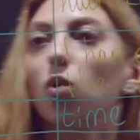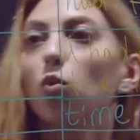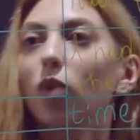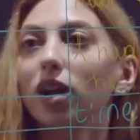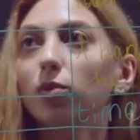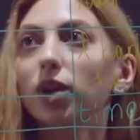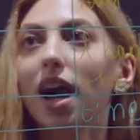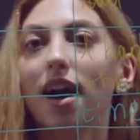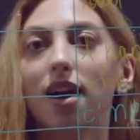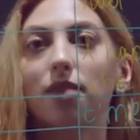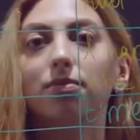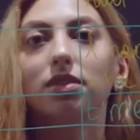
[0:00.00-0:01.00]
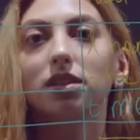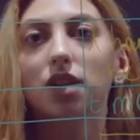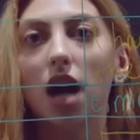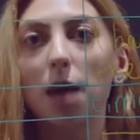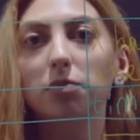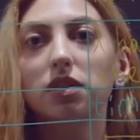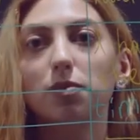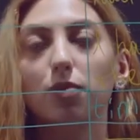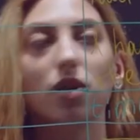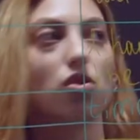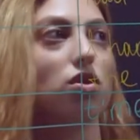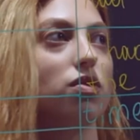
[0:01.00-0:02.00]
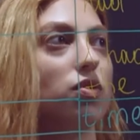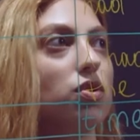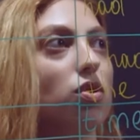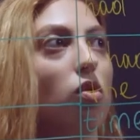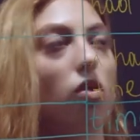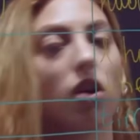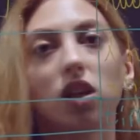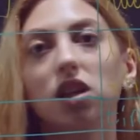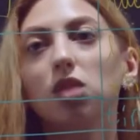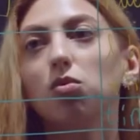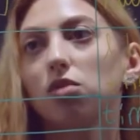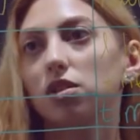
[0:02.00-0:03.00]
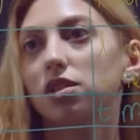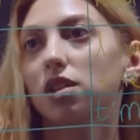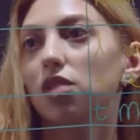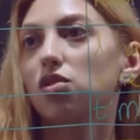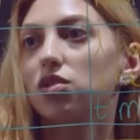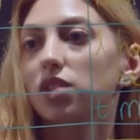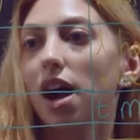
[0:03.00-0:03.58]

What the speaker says: when we have time expressions or keywords such as